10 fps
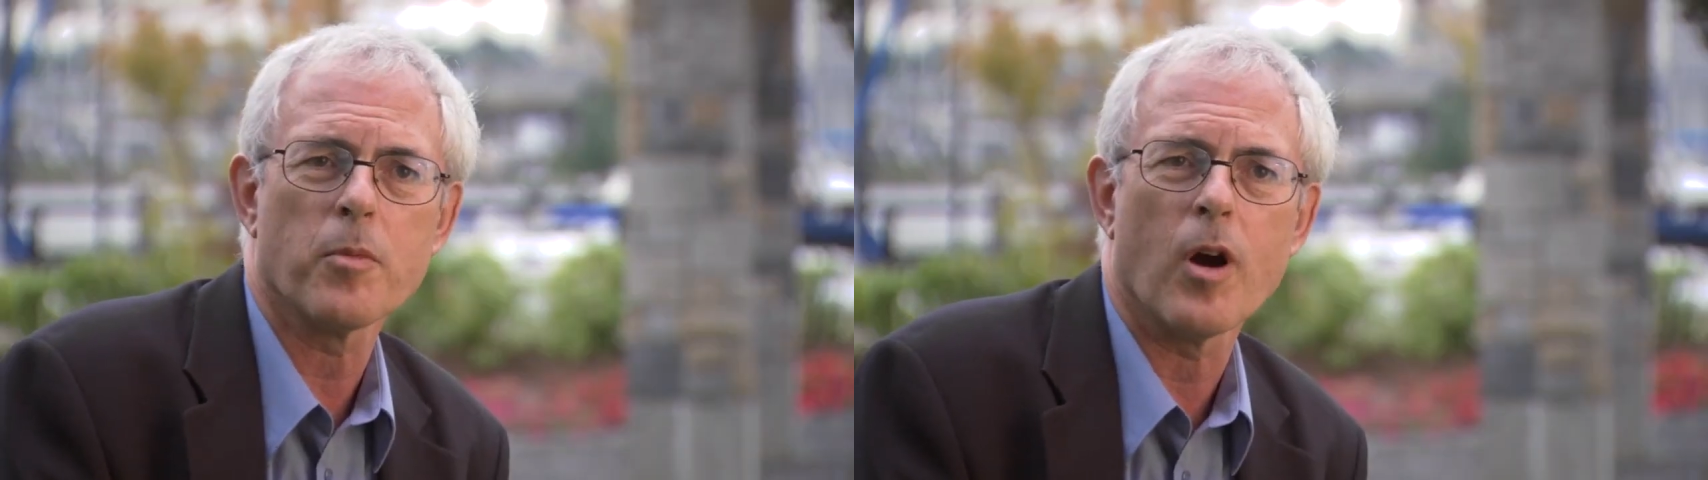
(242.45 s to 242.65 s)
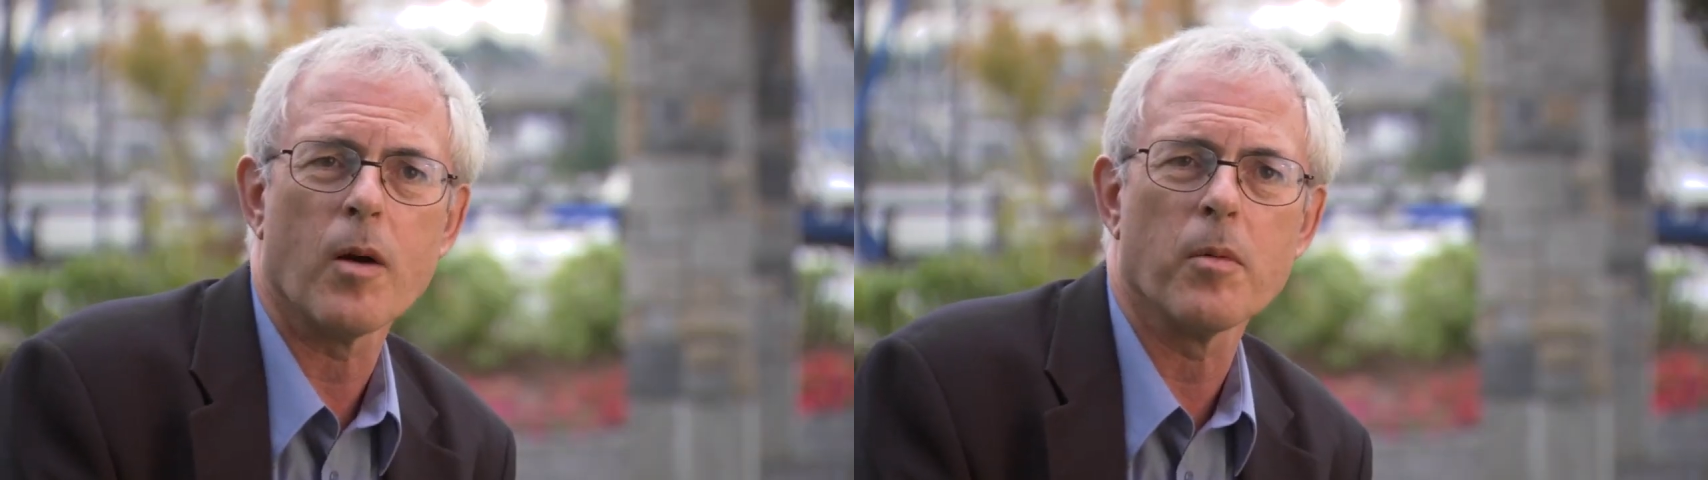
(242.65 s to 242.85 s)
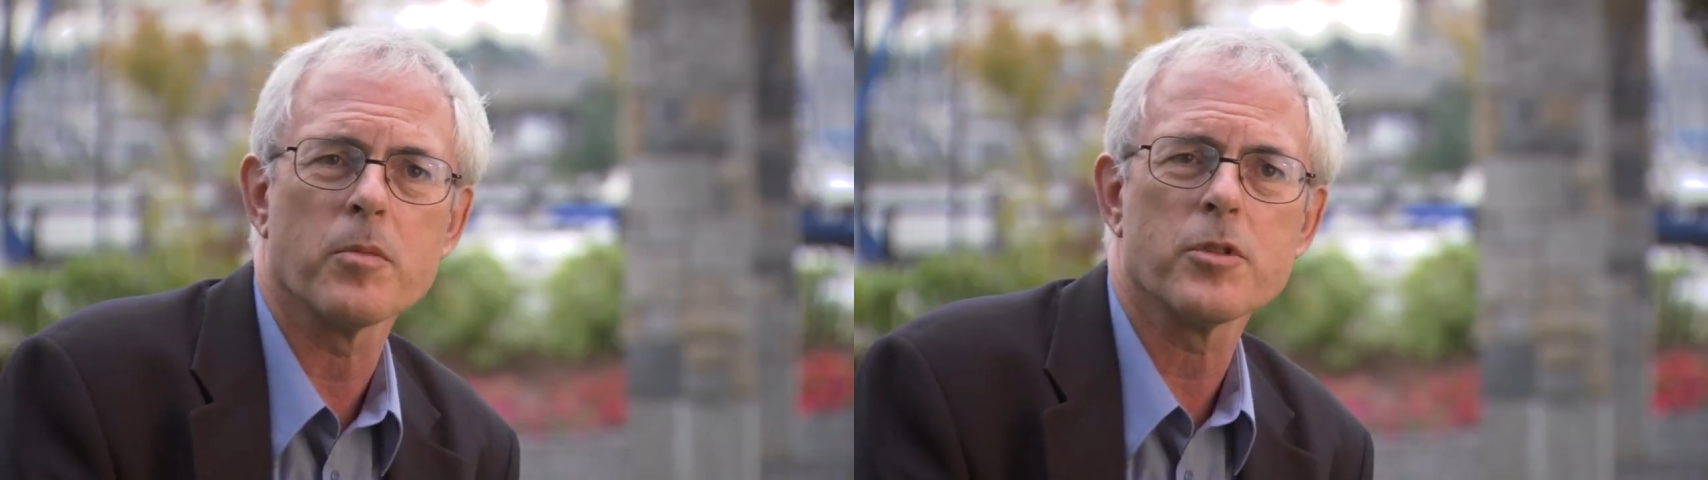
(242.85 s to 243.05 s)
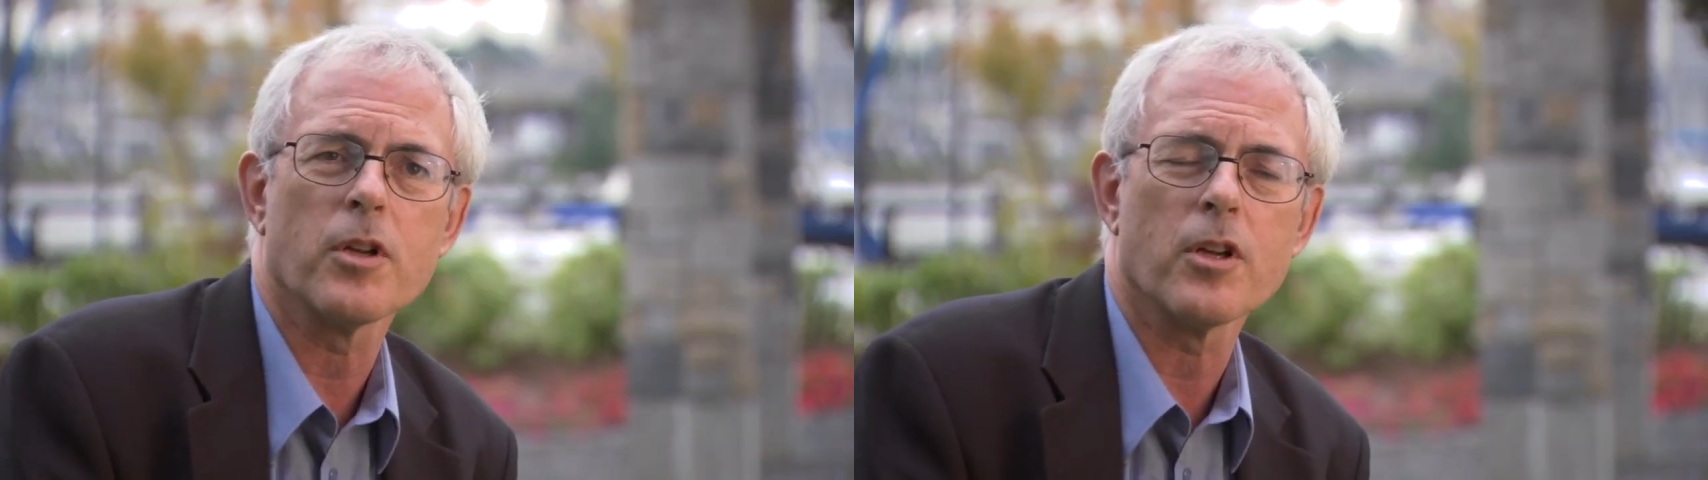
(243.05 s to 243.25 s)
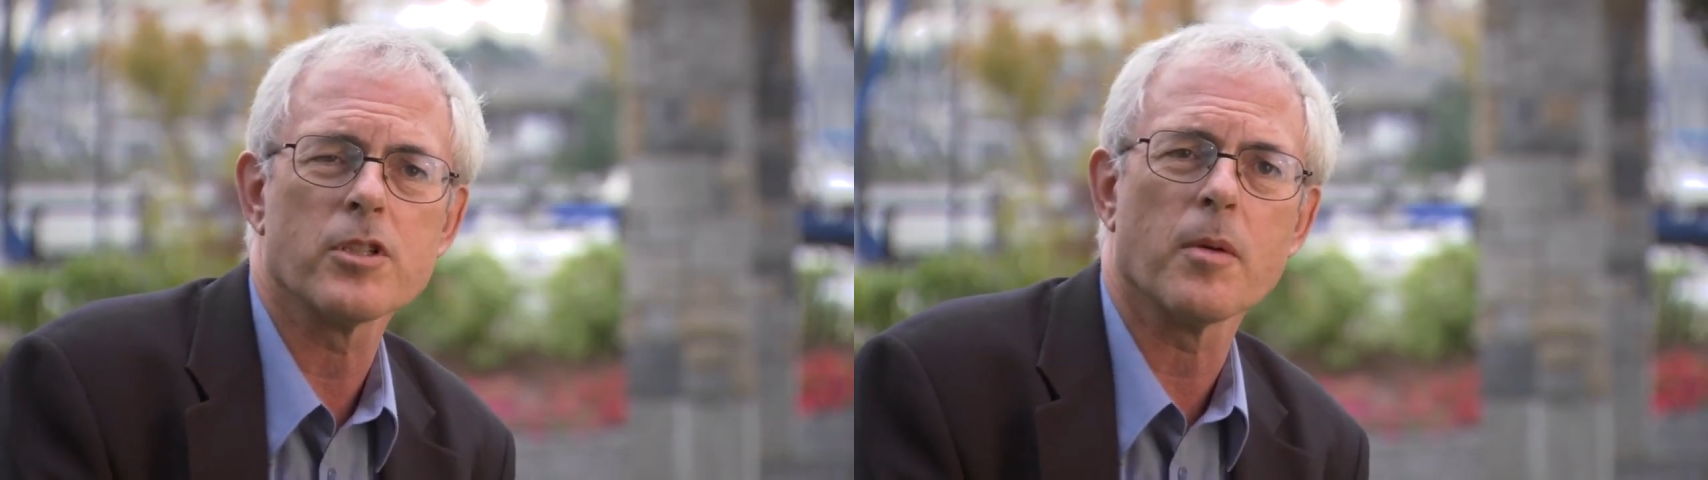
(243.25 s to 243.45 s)
problems
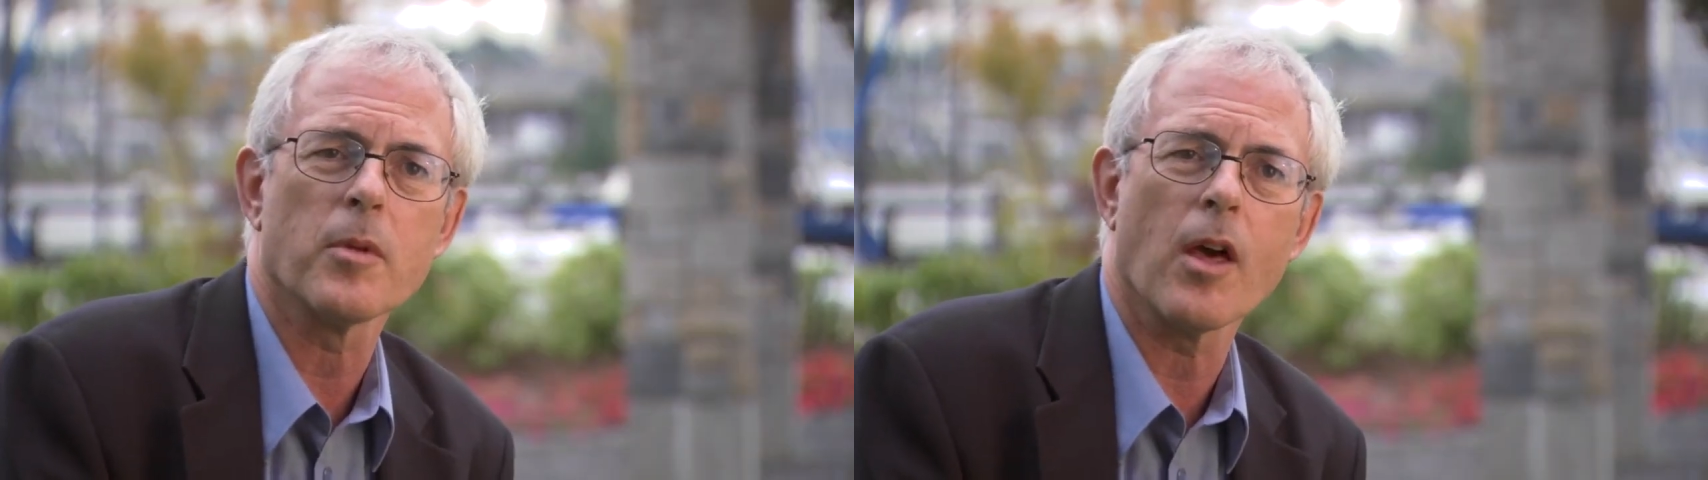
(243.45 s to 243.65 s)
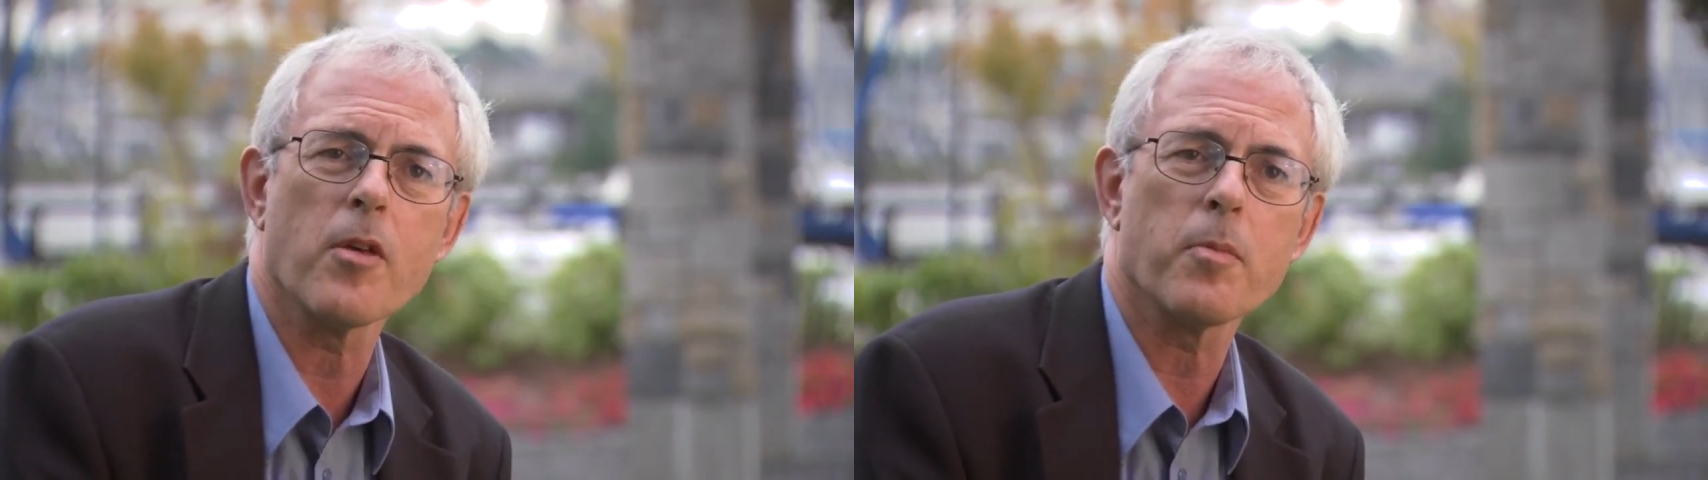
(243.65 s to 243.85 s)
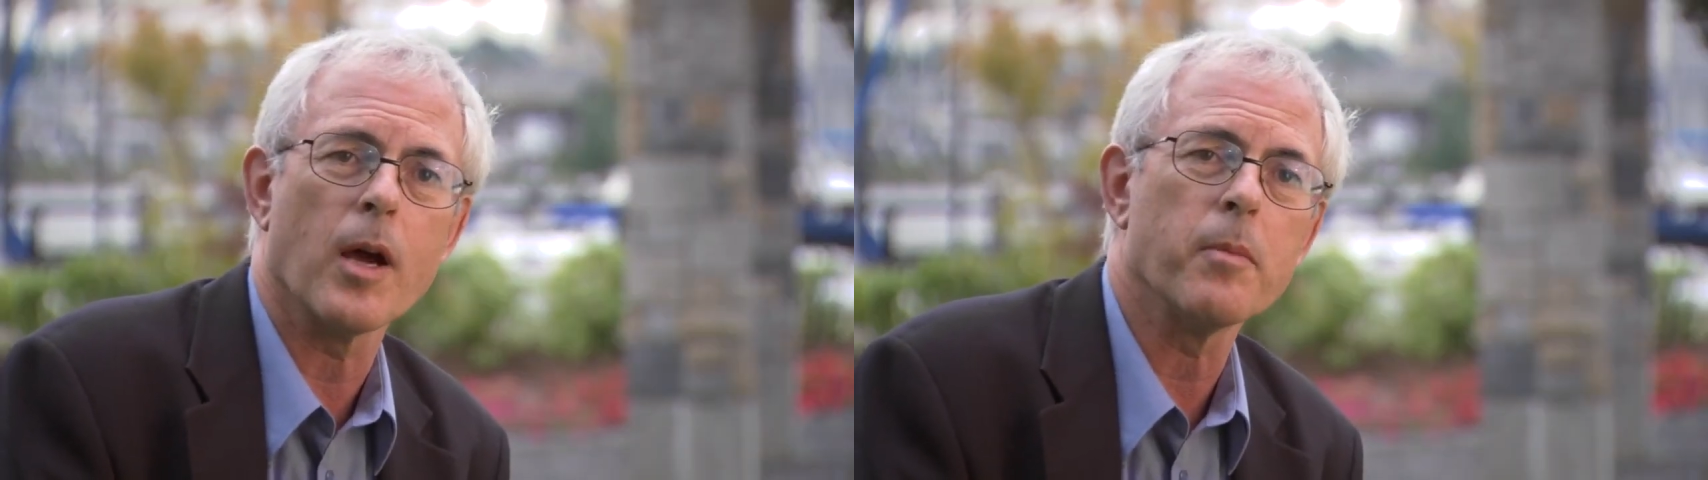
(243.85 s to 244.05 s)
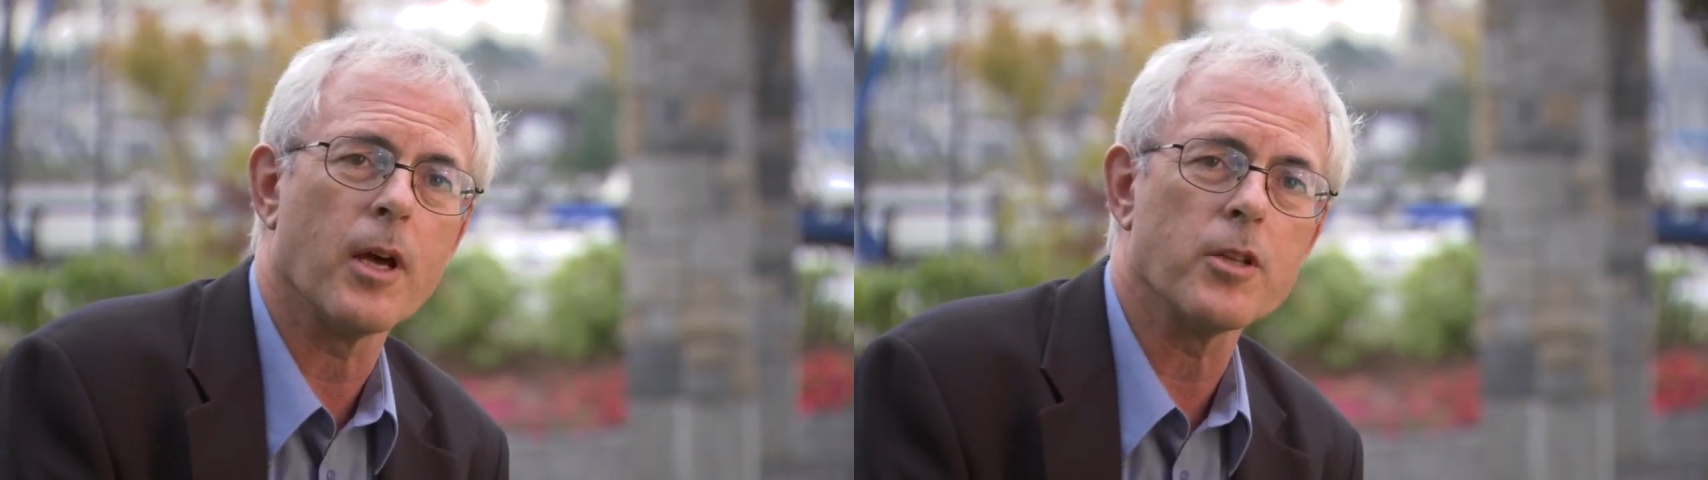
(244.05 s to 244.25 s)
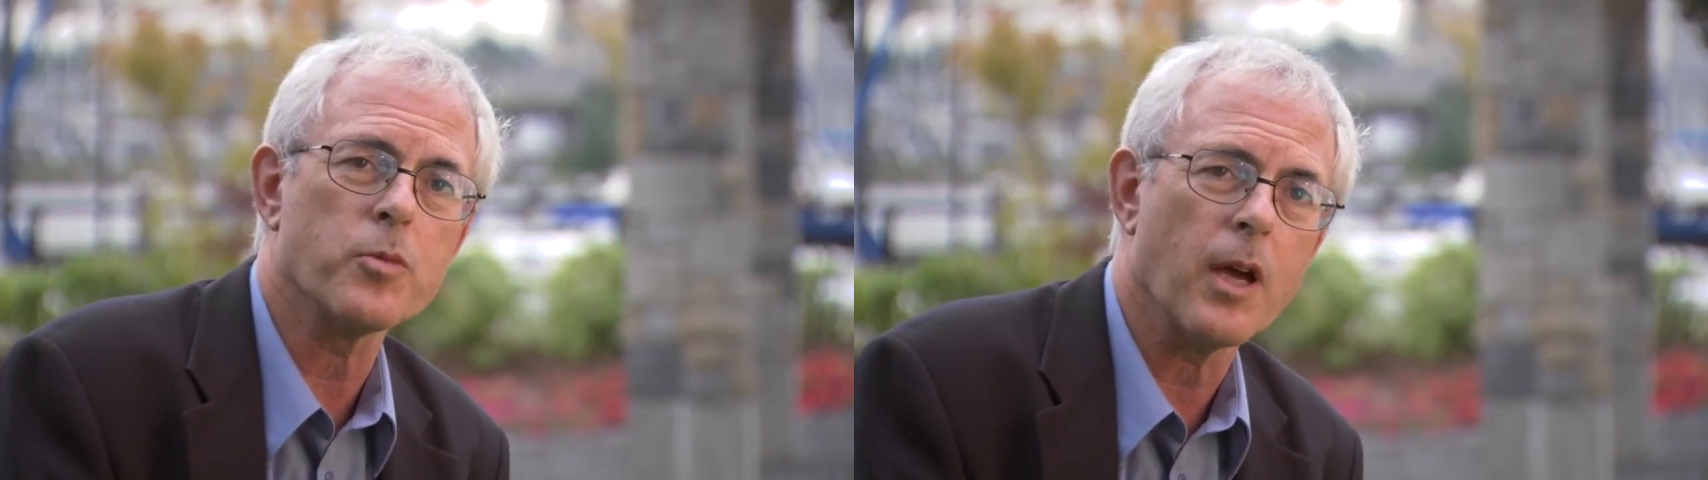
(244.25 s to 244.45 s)
that on some of the other
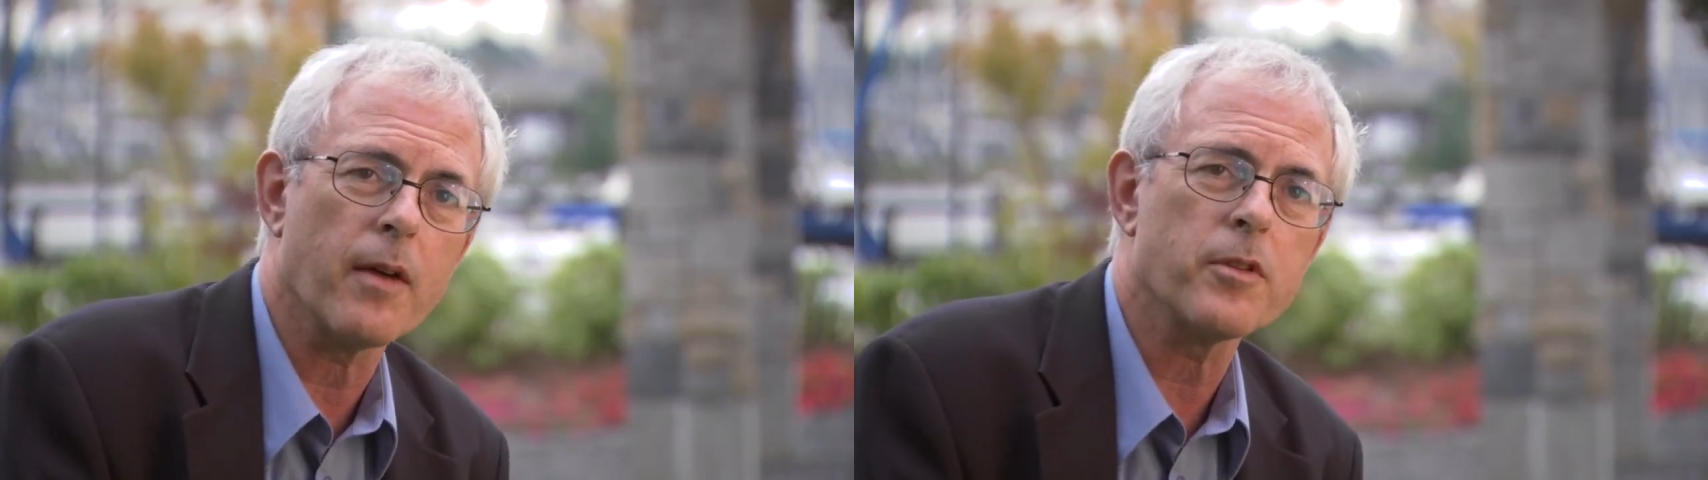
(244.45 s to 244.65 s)
pipelines we